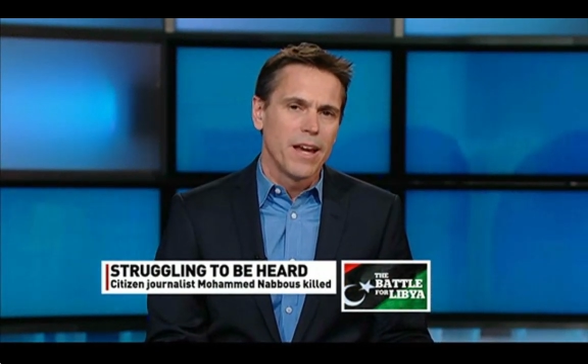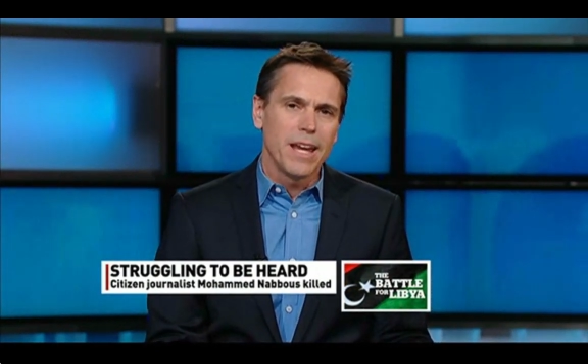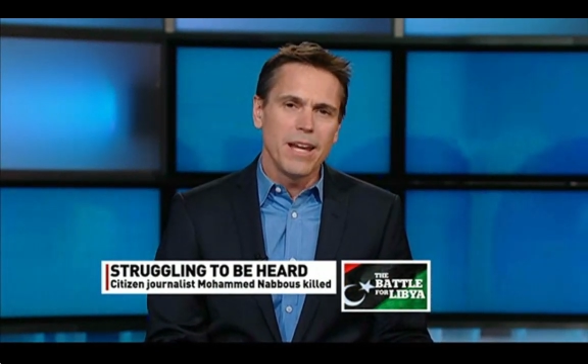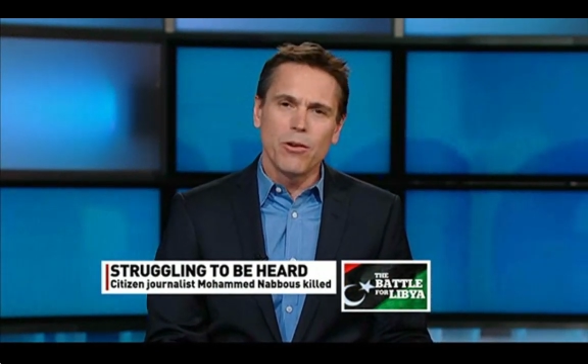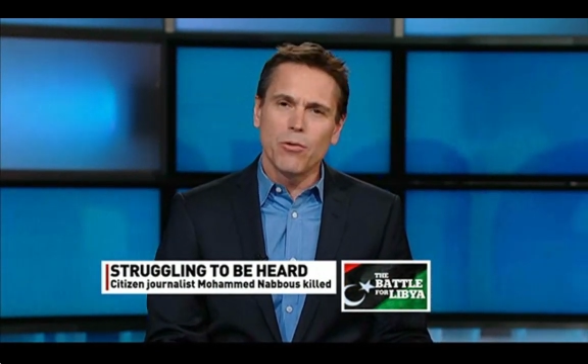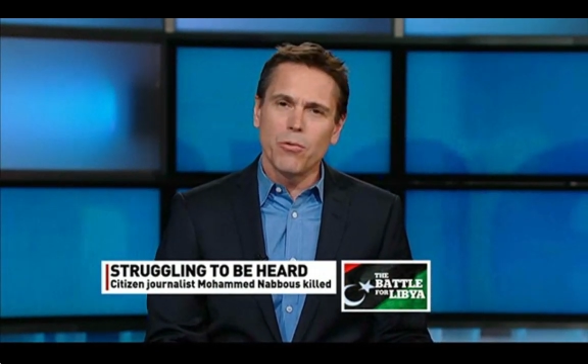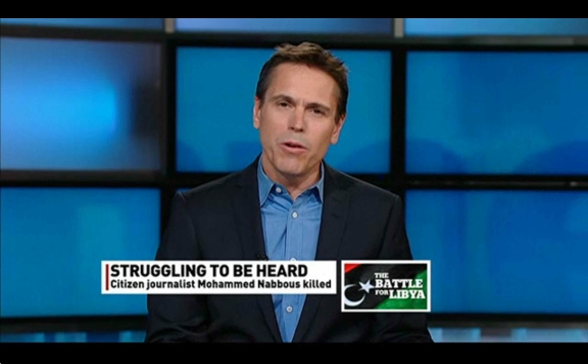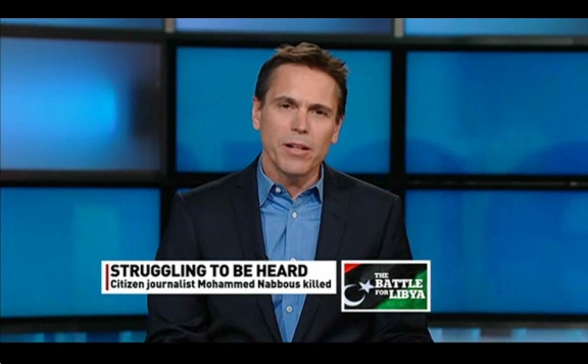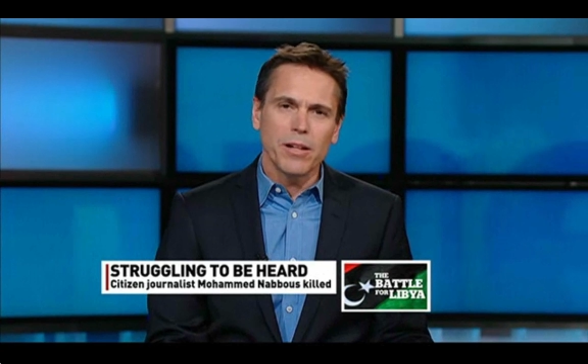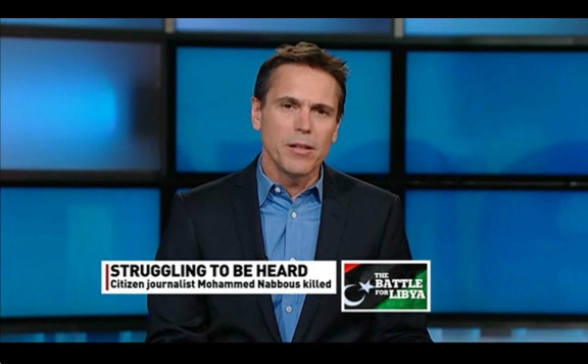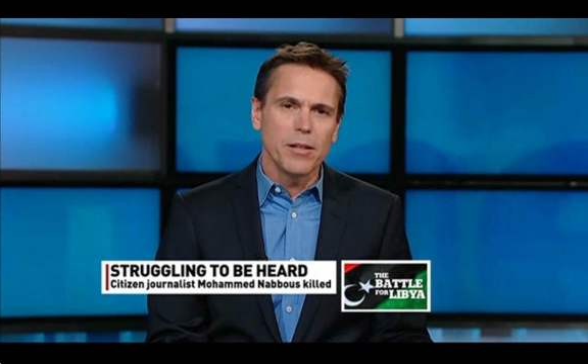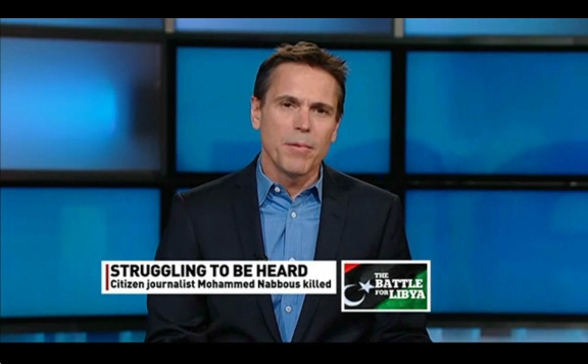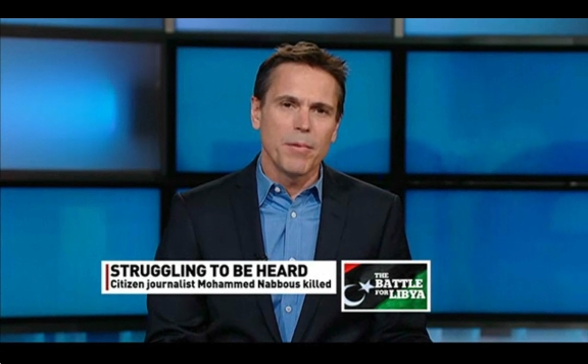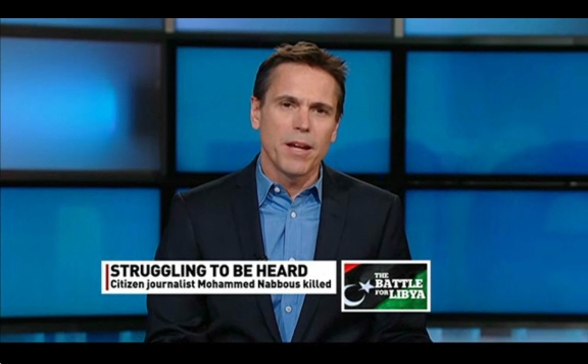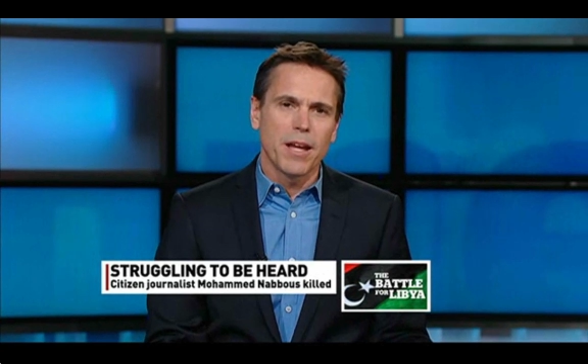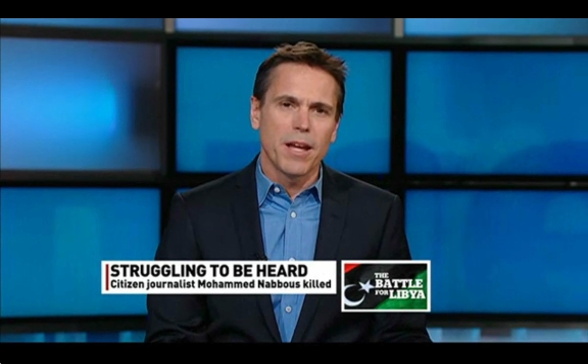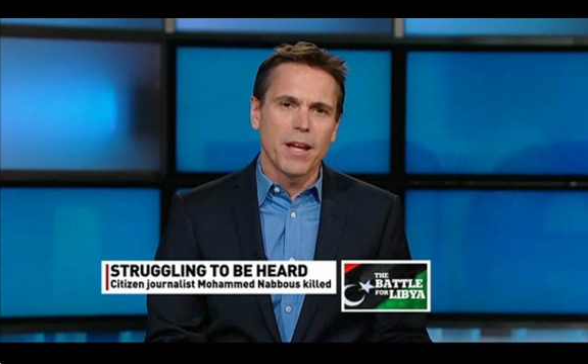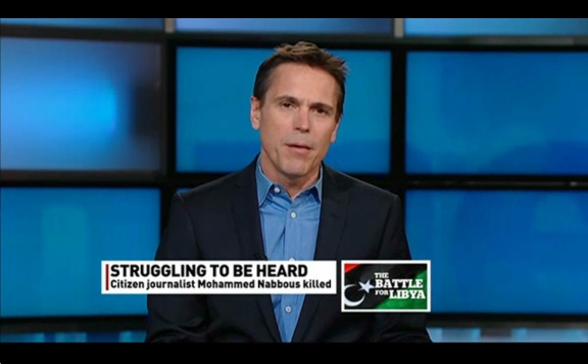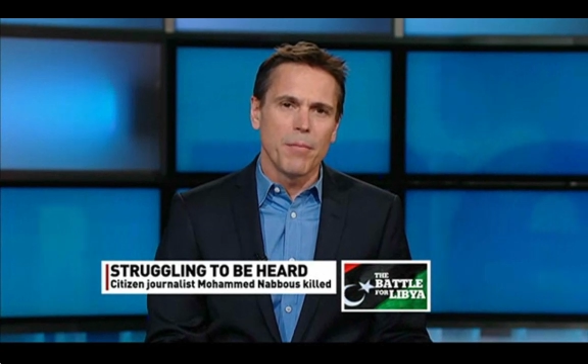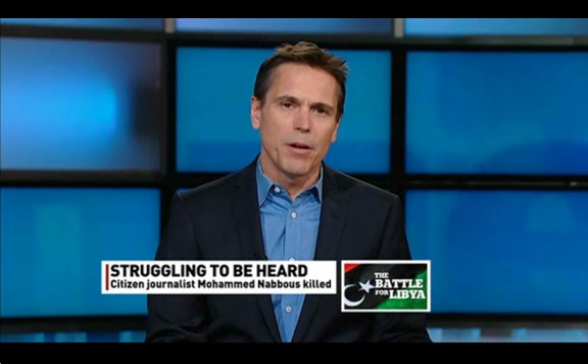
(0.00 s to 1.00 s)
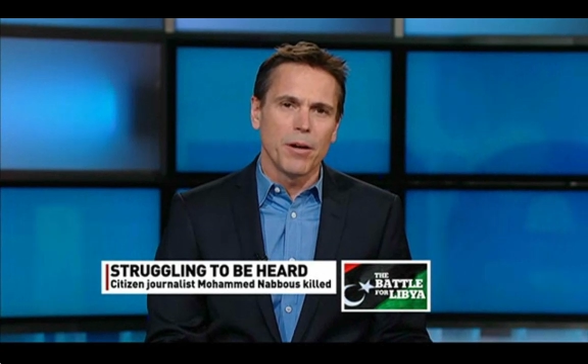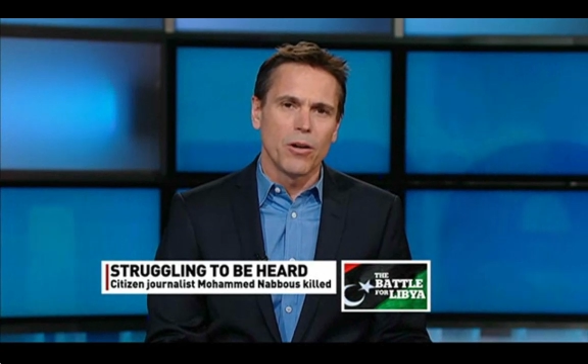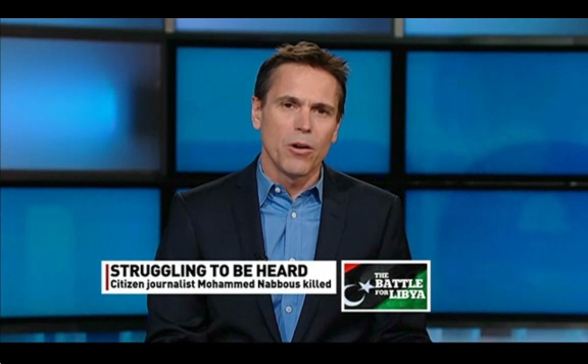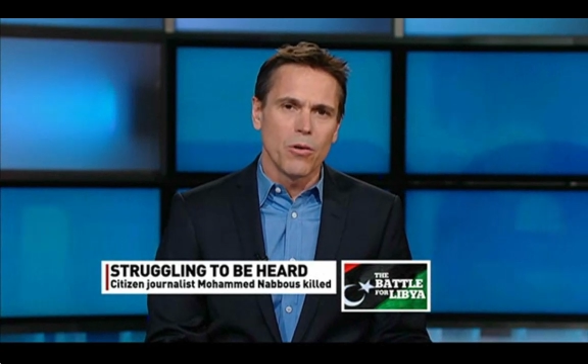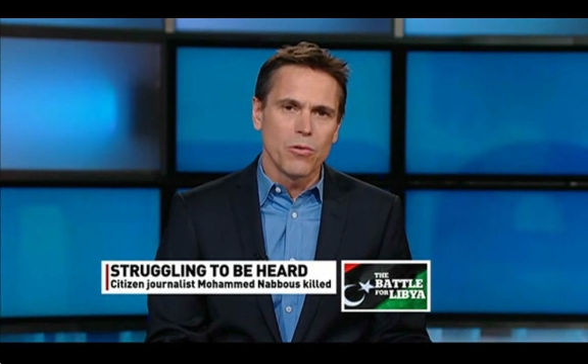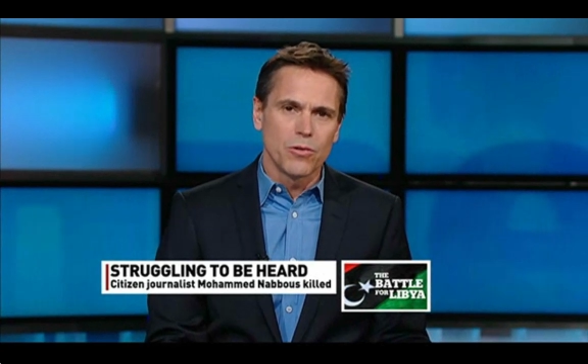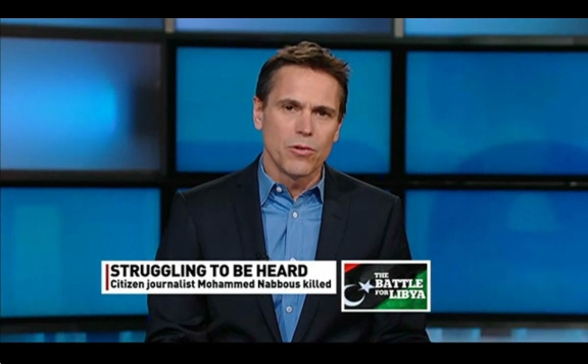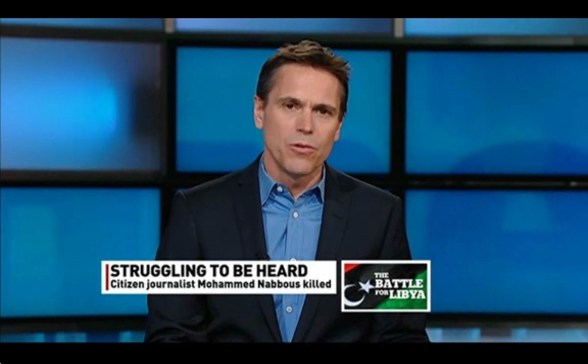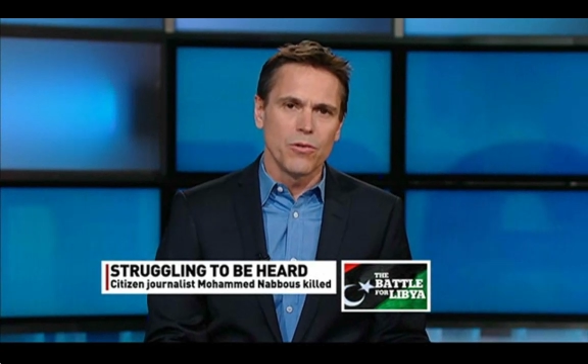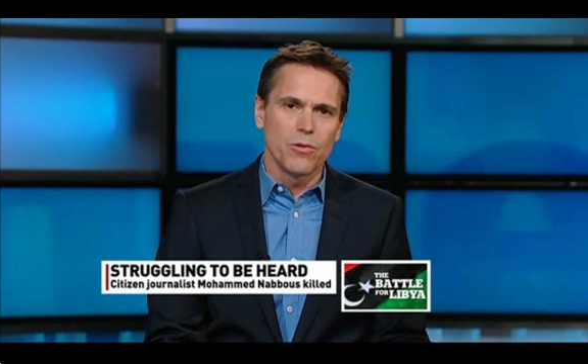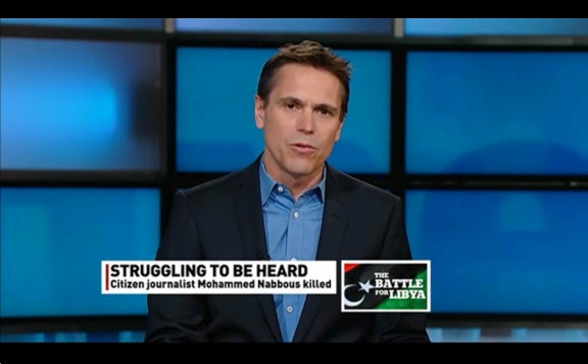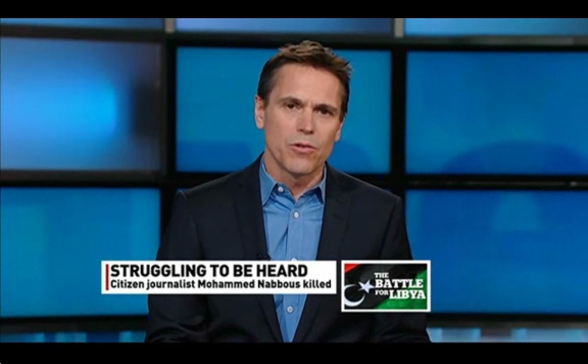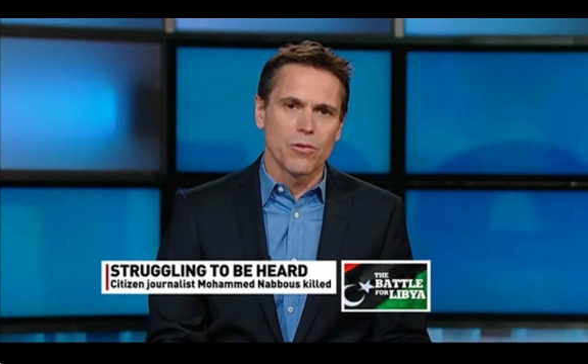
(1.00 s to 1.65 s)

He quickly became a go-to